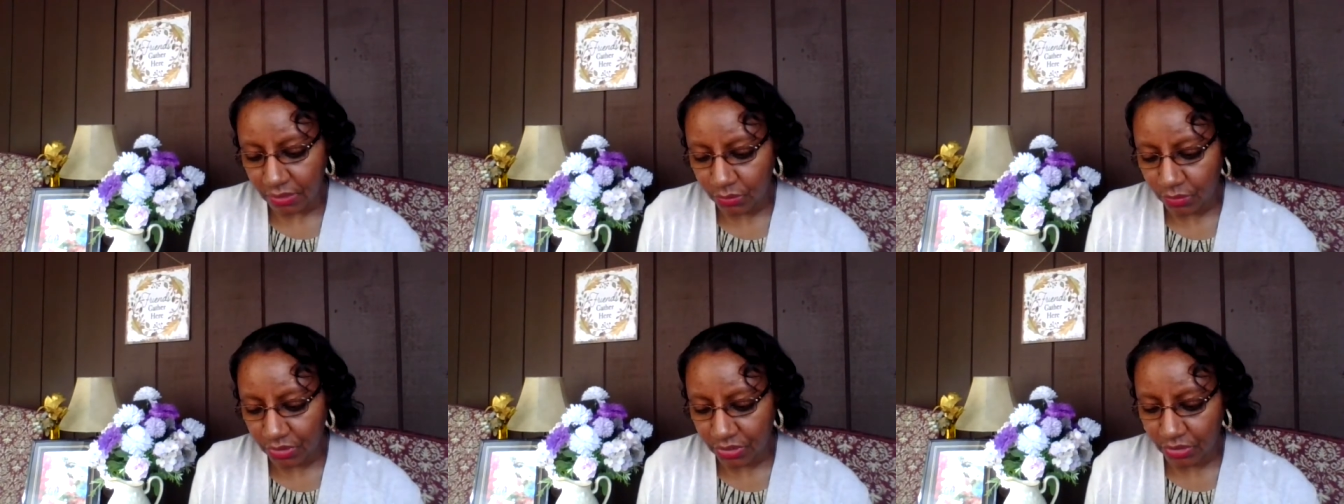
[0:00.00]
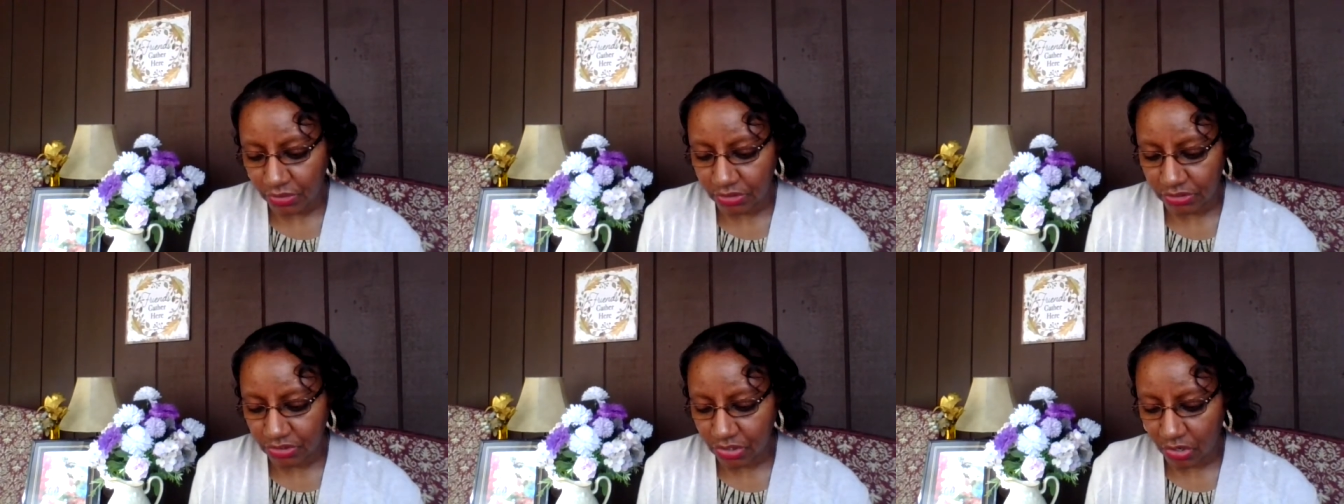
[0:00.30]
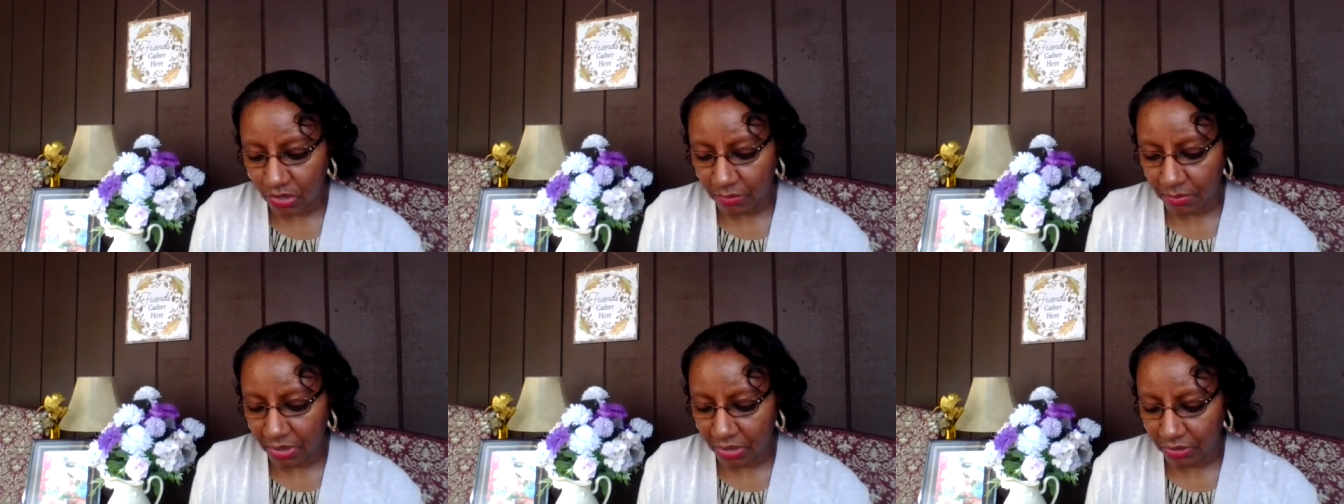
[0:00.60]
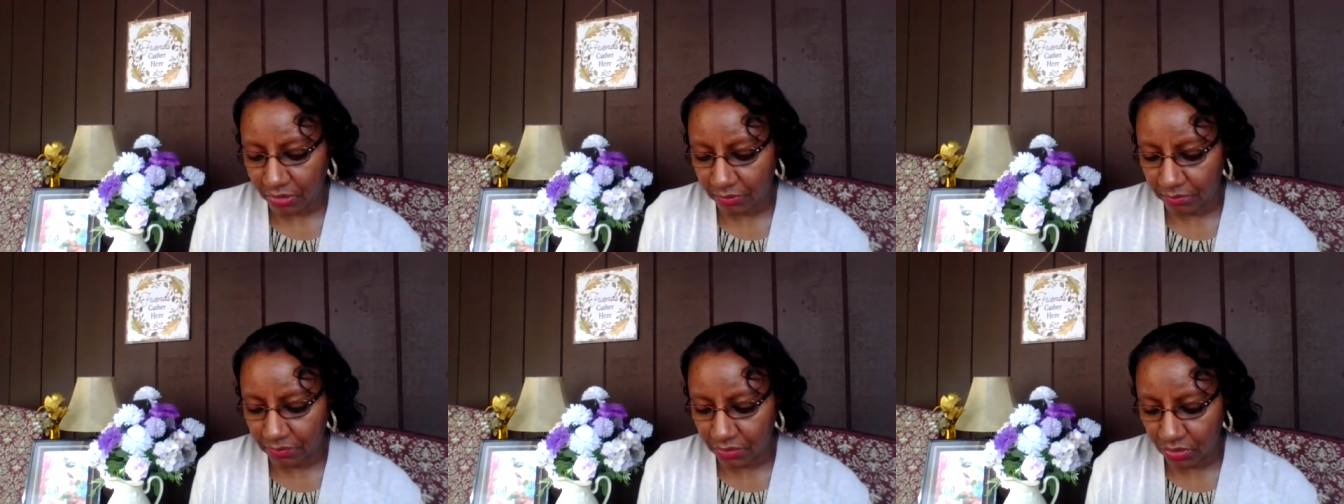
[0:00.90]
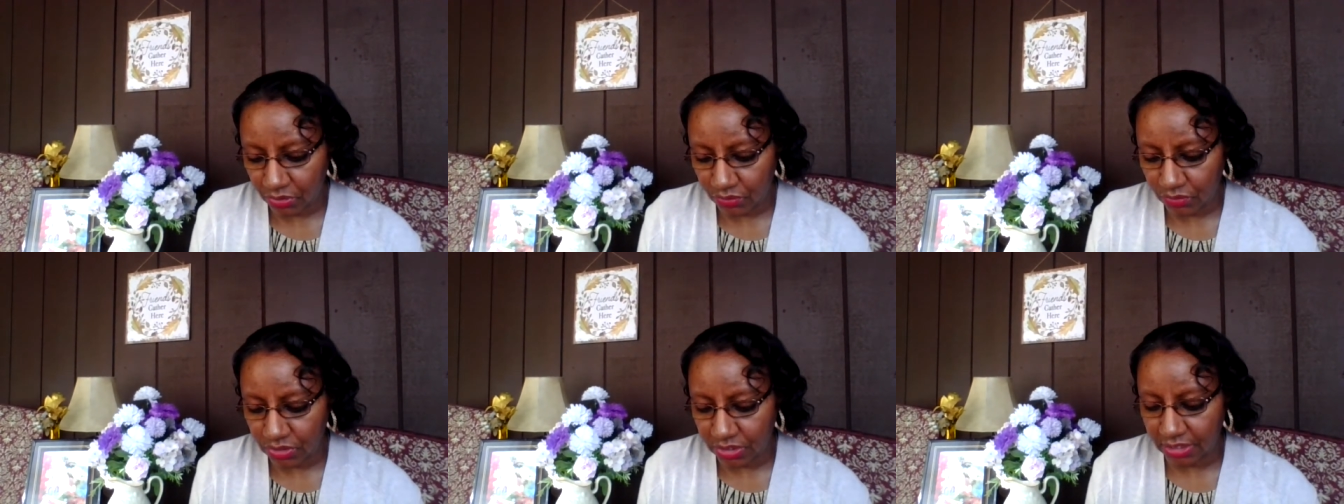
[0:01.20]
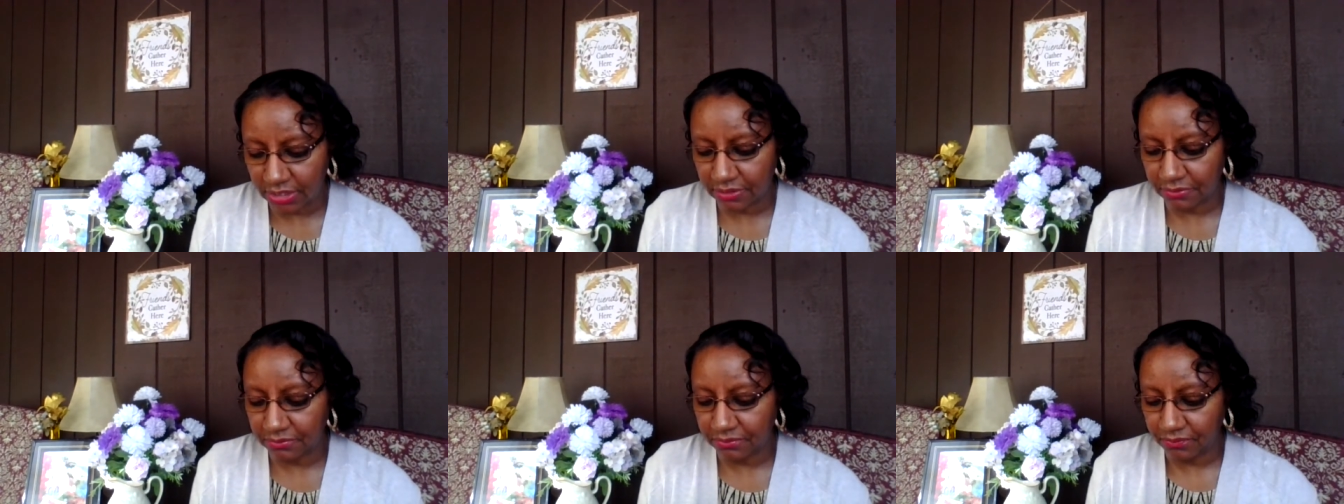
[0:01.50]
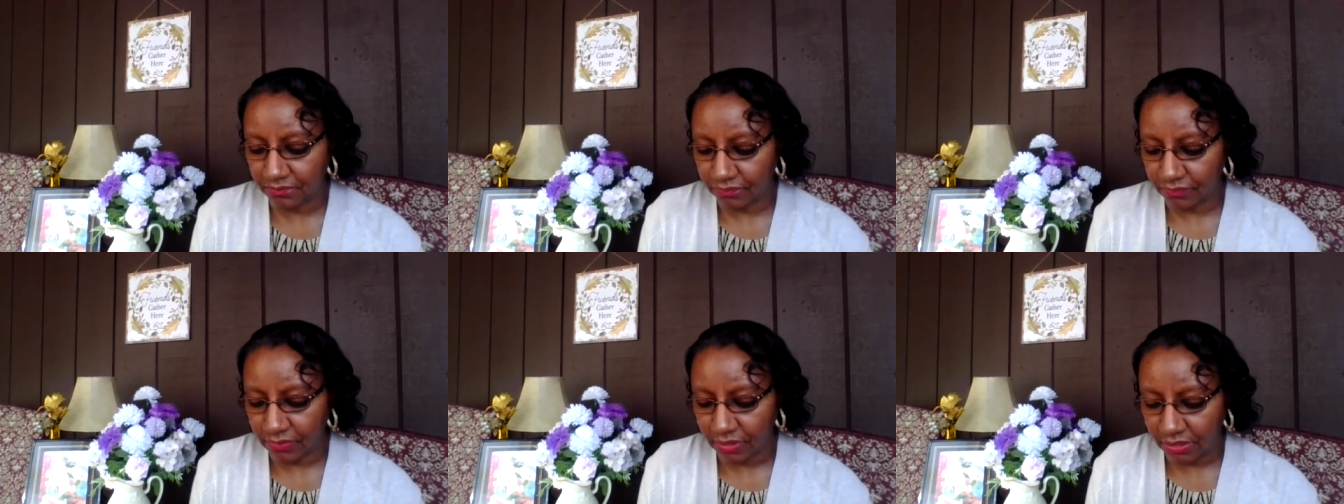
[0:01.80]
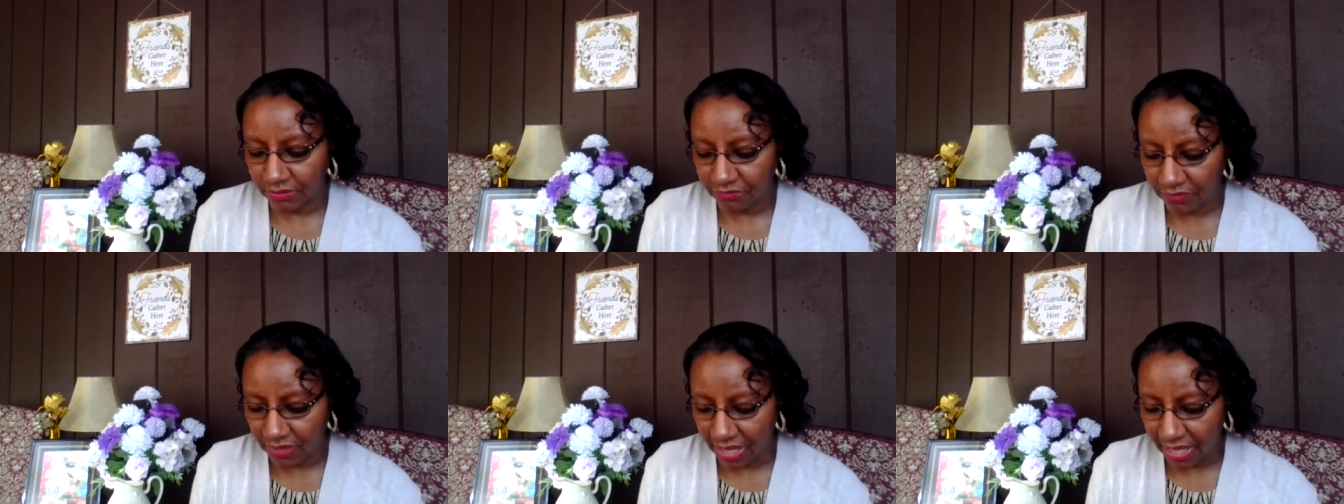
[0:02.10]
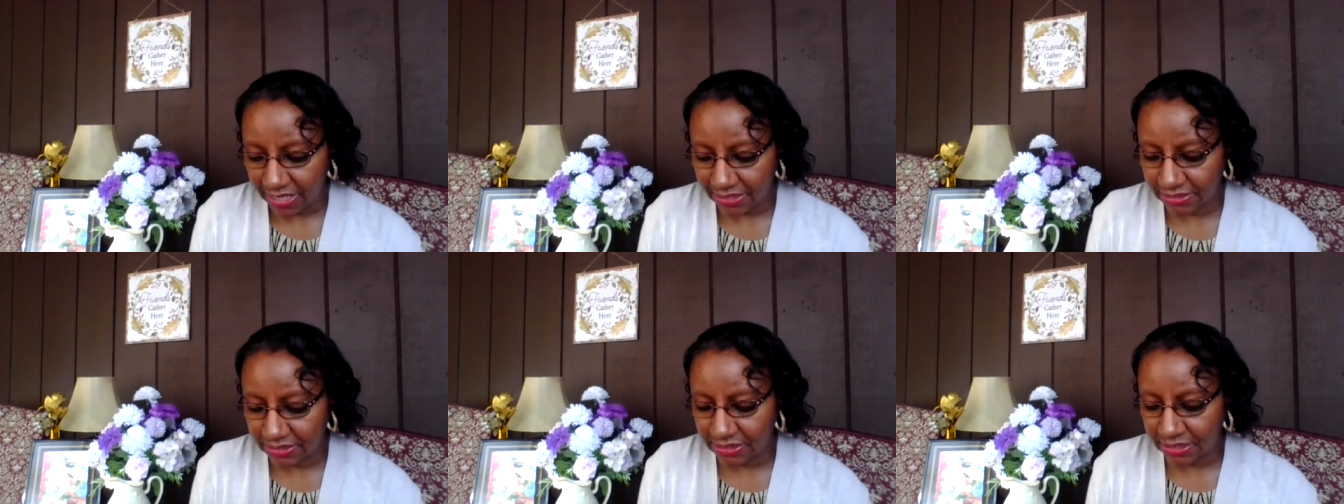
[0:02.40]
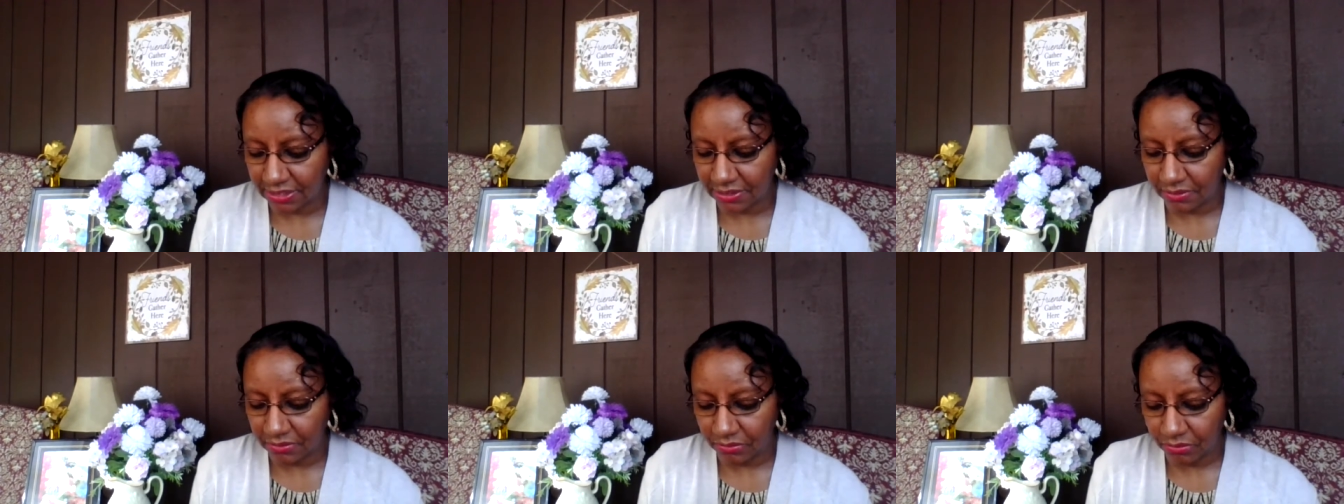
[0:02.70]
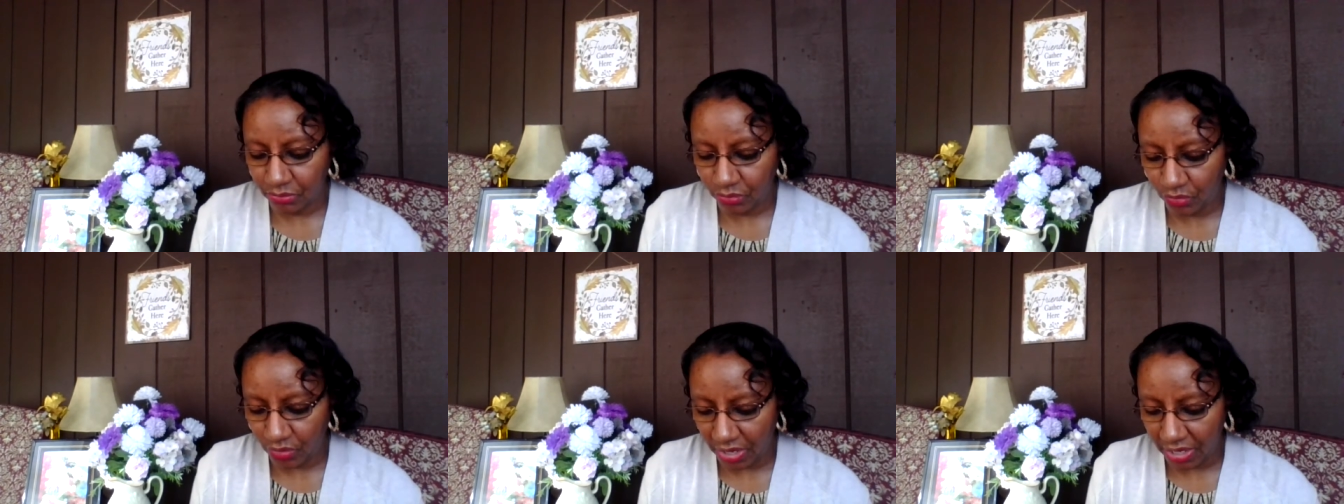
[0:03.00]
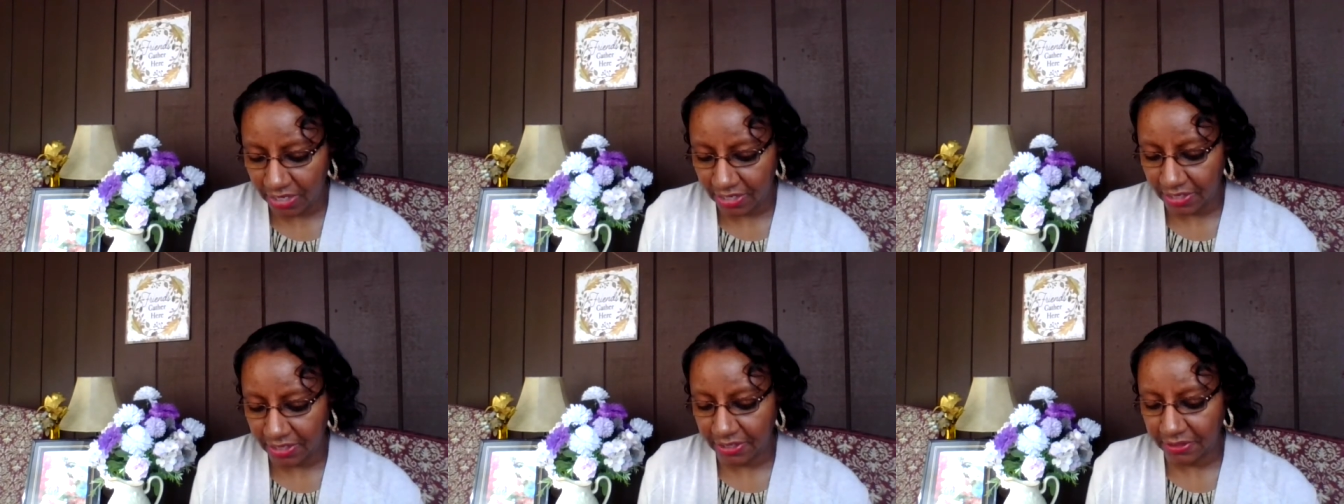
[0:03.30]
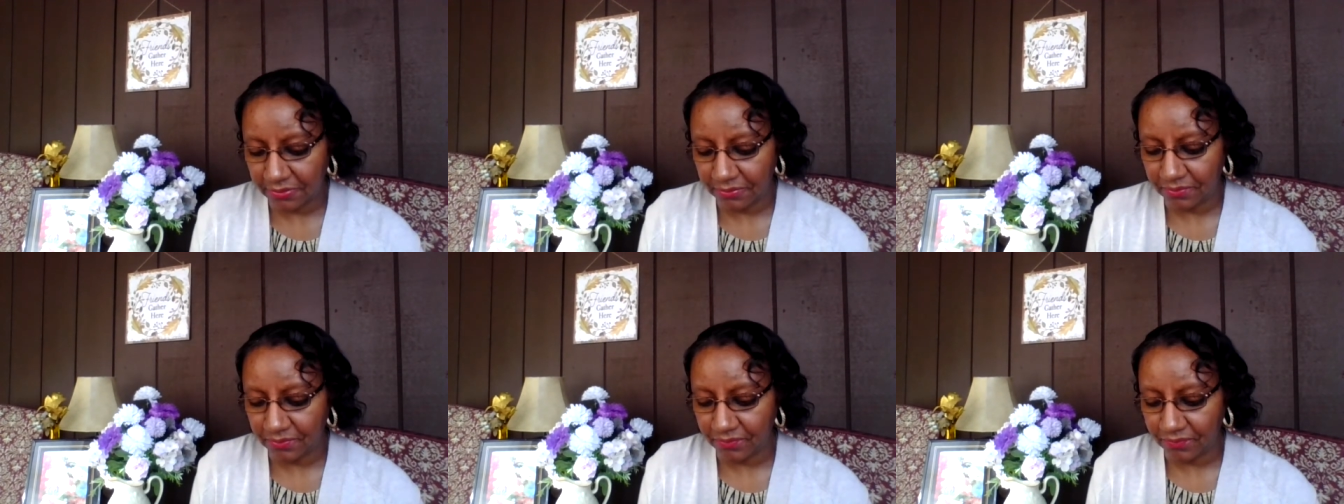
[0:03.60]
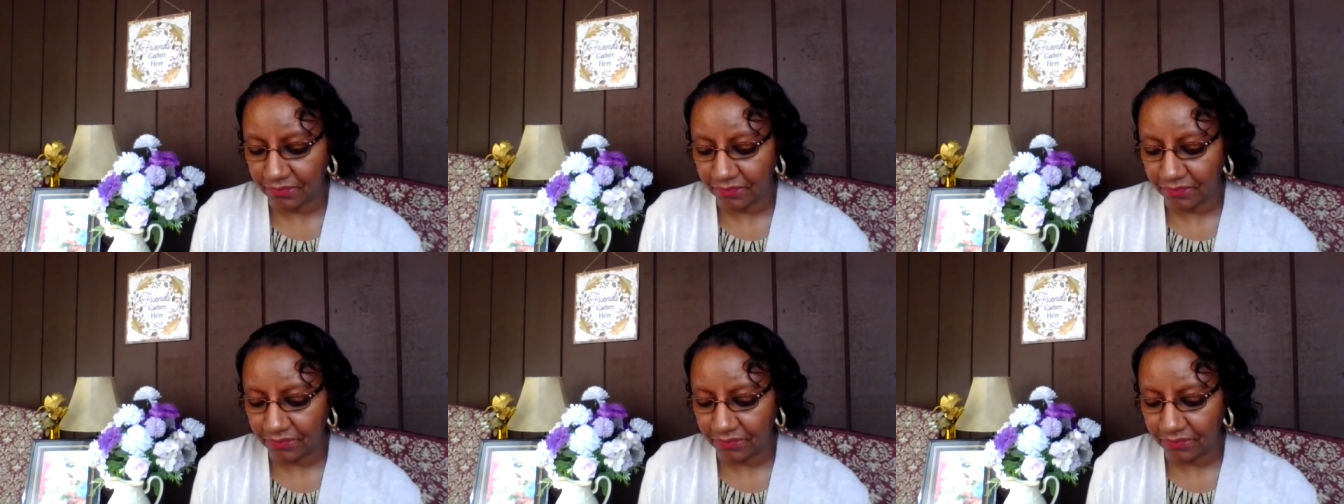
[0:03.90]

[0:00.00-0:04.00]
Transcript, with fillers: We're going to talk about communion, fasting, praying.